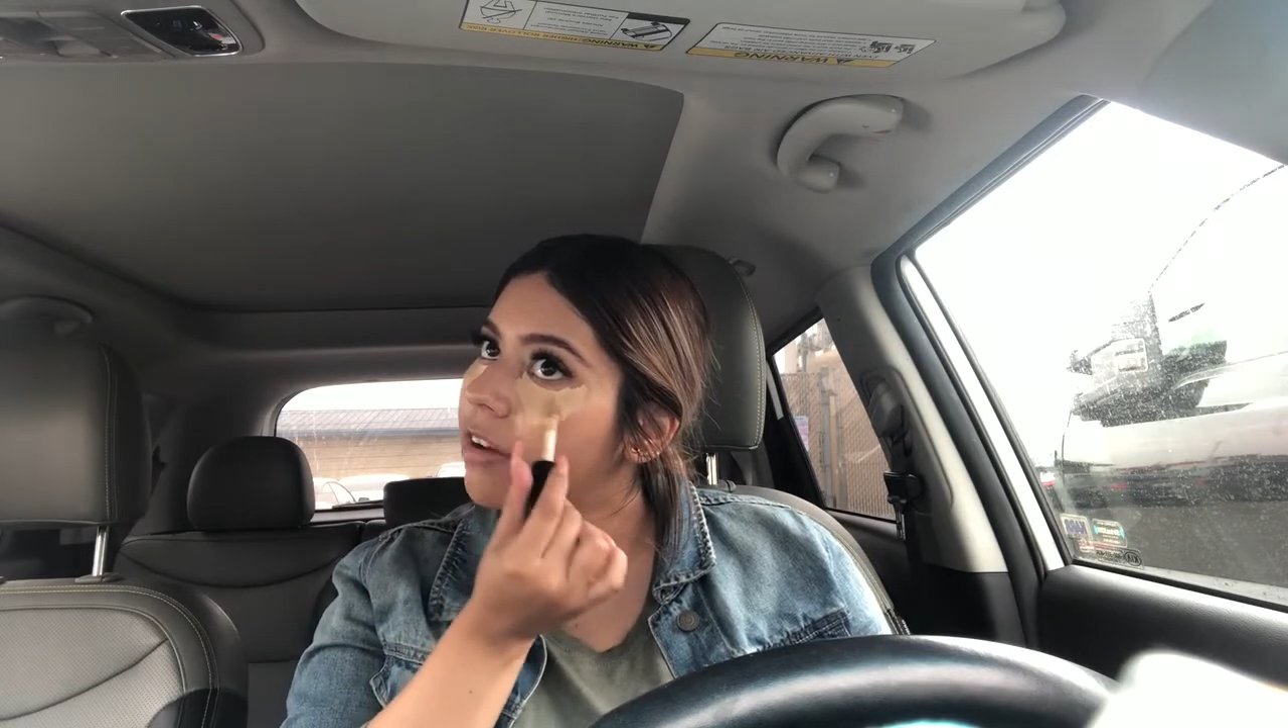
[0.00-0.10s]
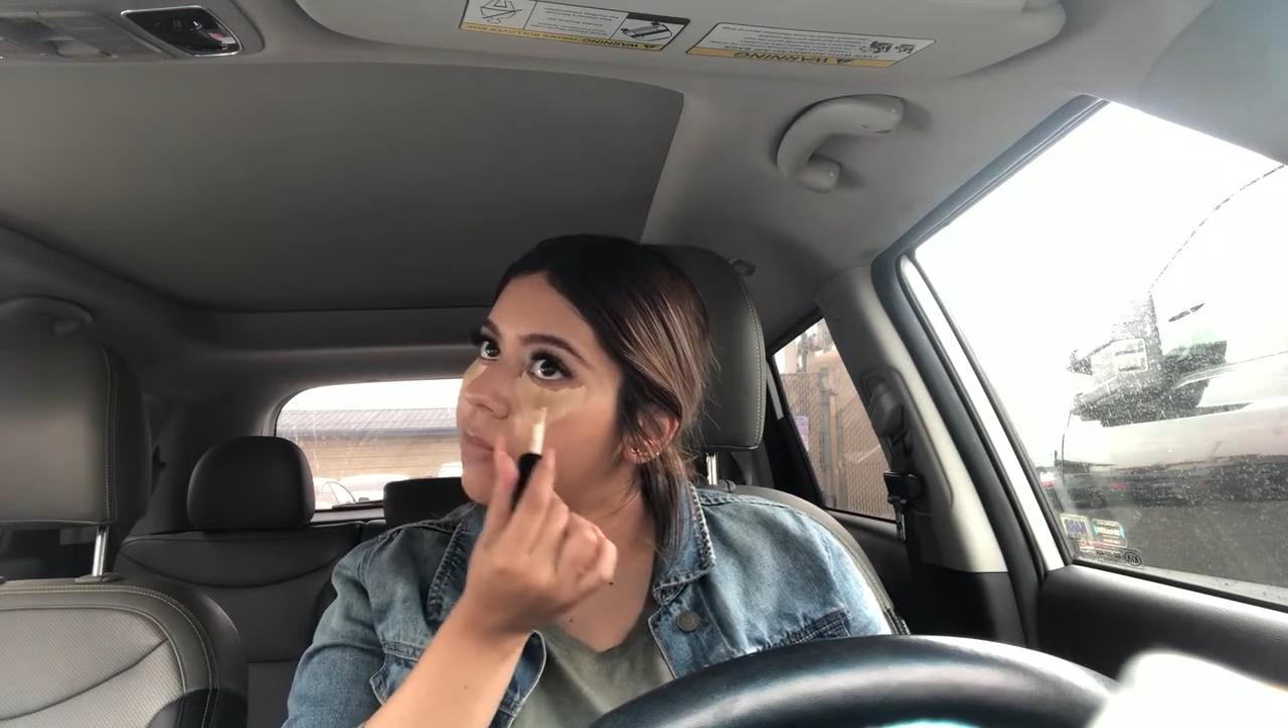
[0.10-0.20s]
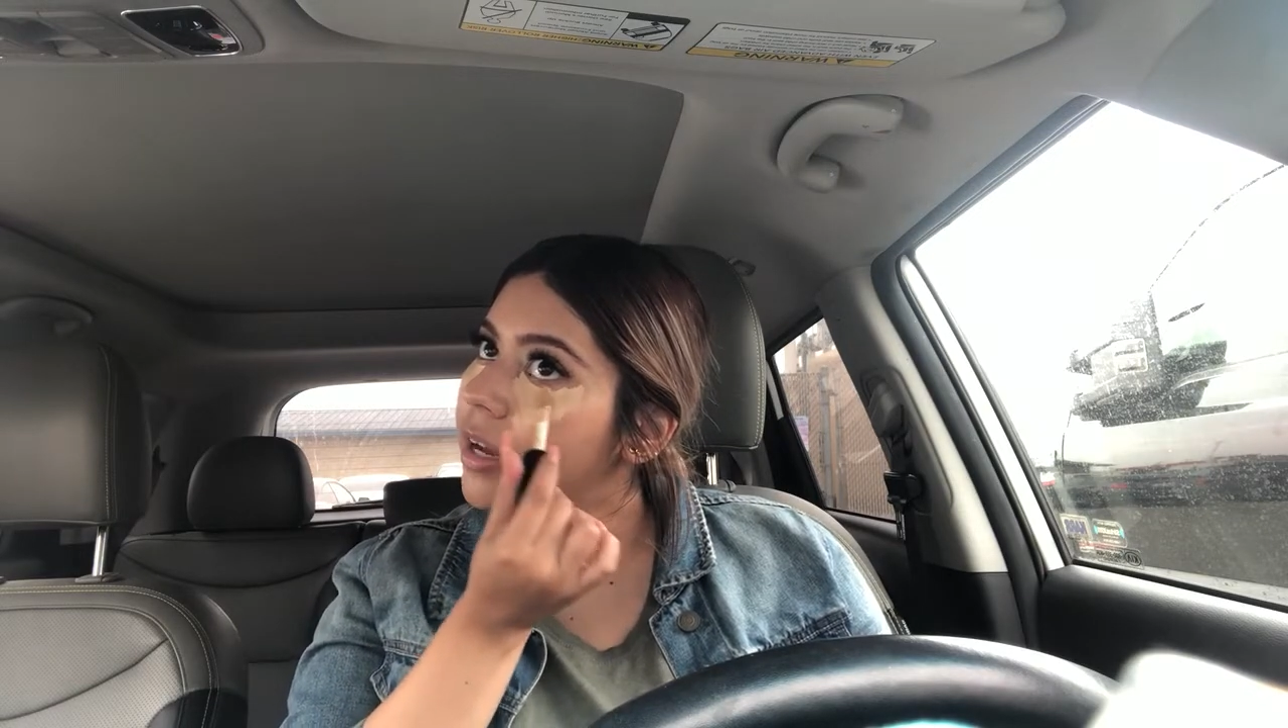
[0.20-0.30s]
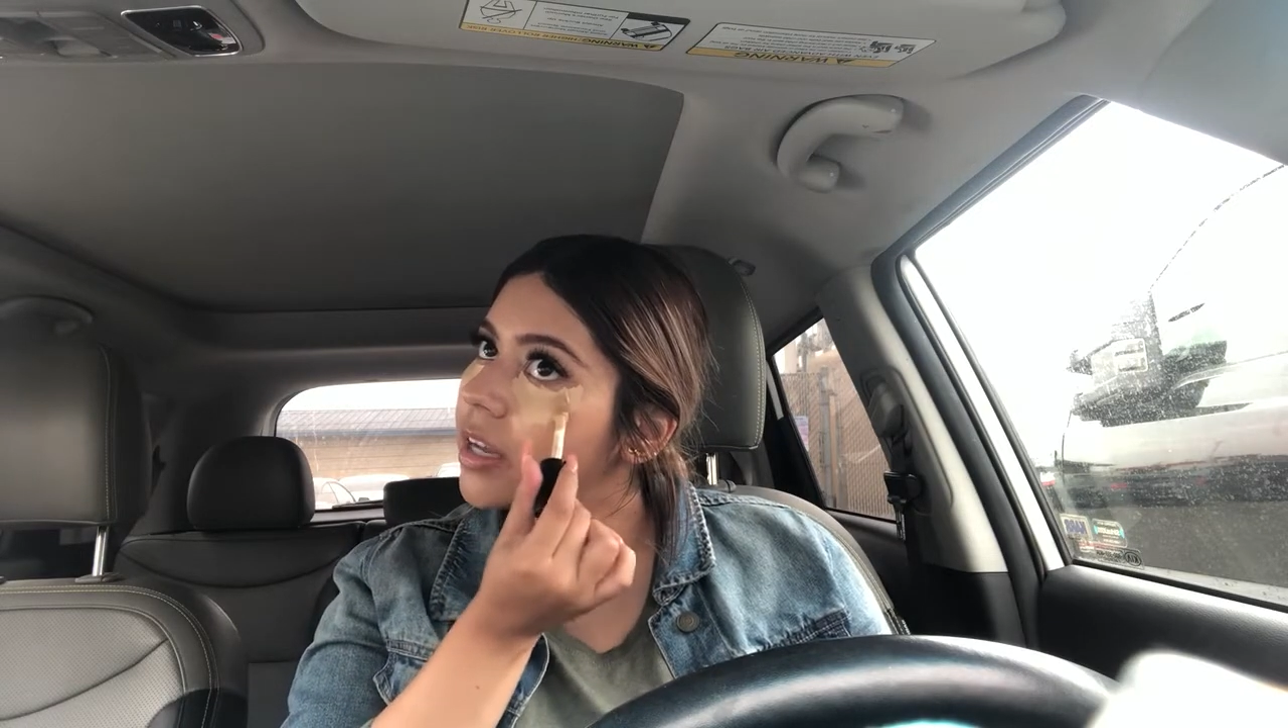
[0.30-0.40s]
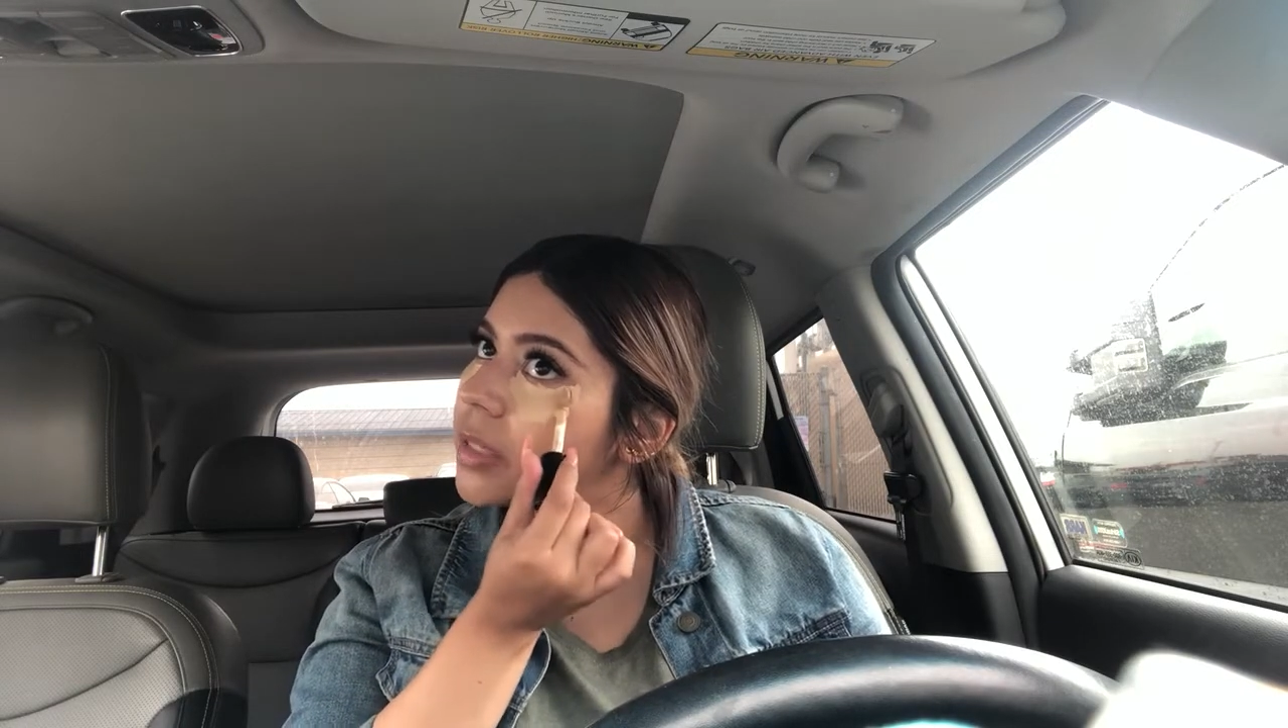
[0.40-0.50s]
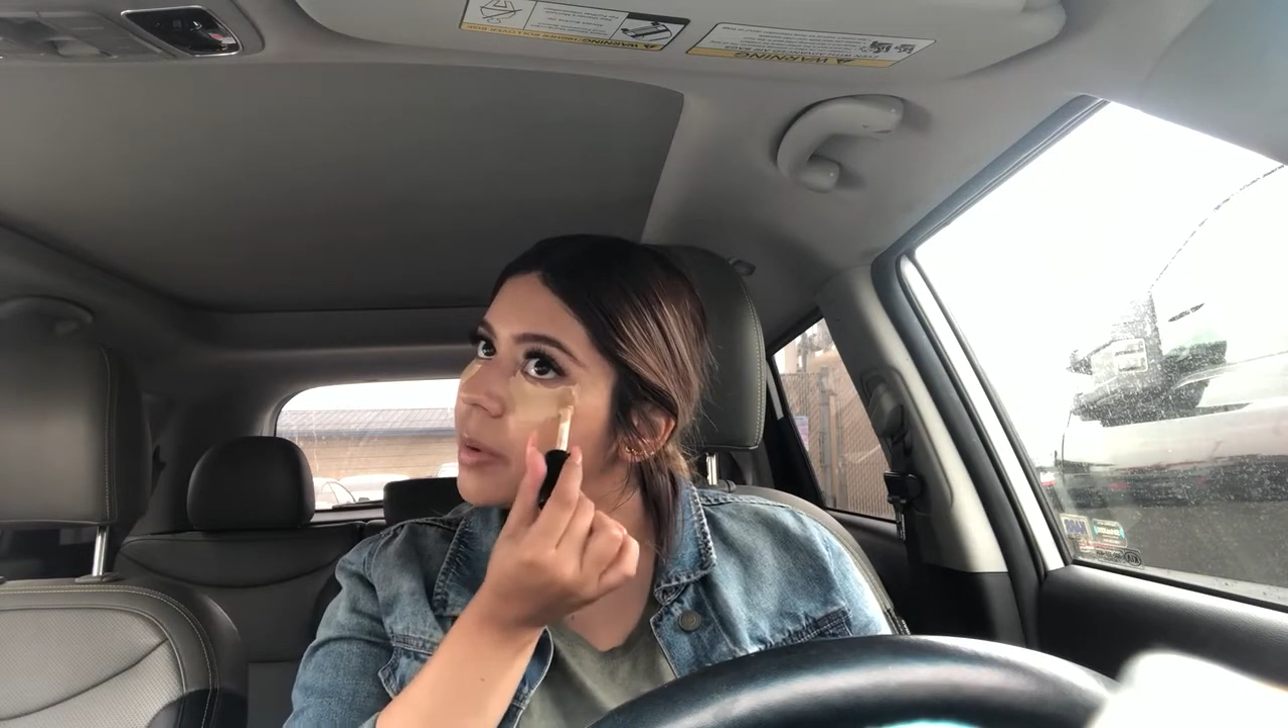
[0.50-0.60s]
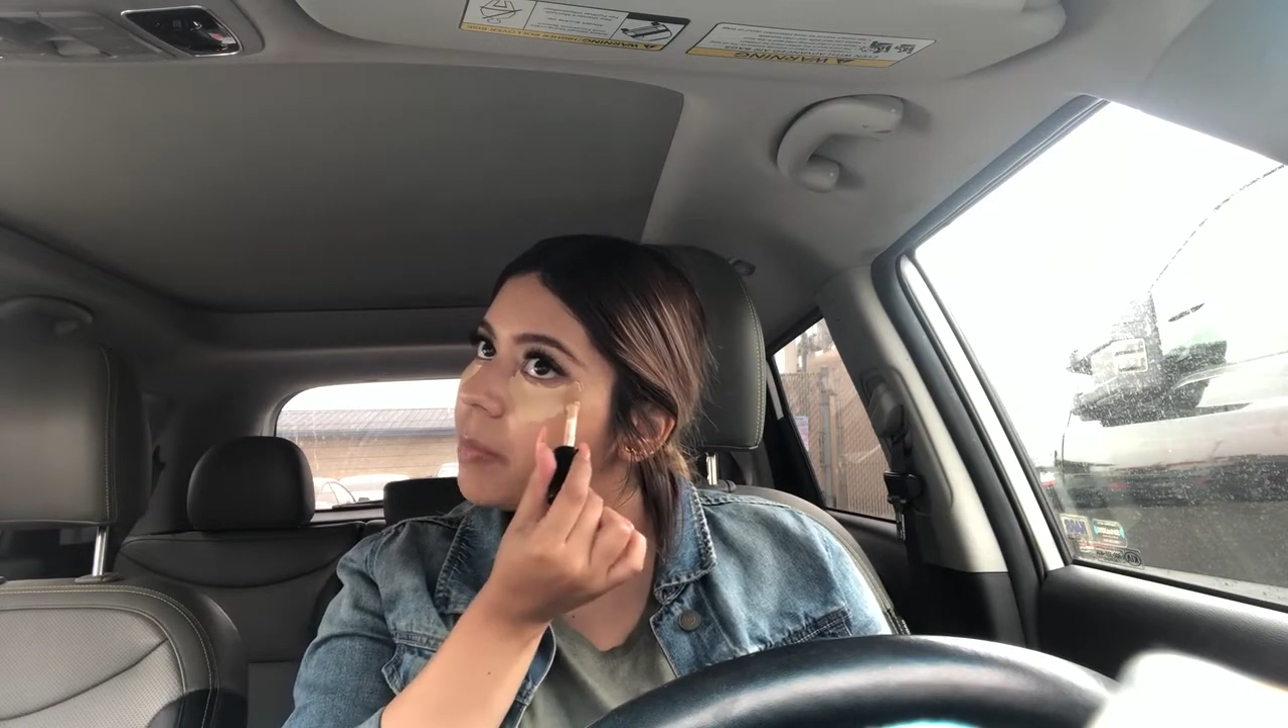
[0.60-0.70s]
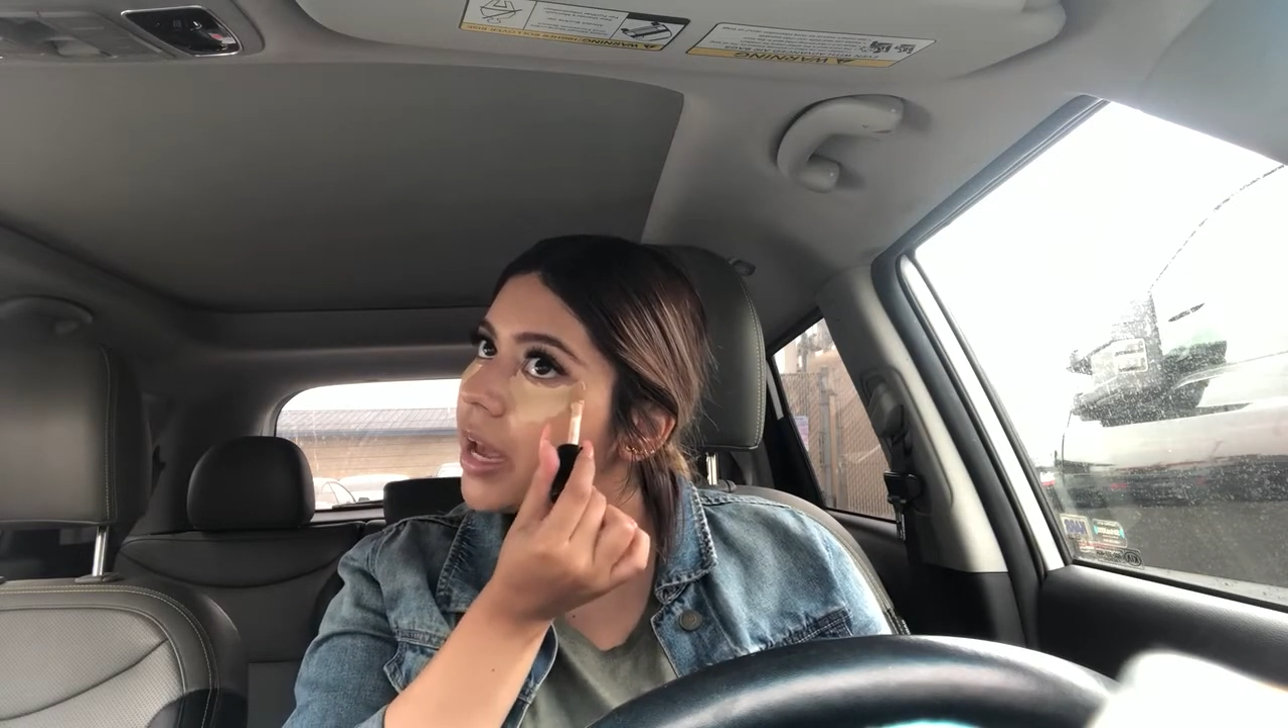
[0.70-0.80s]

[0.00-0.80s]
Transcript: If my husband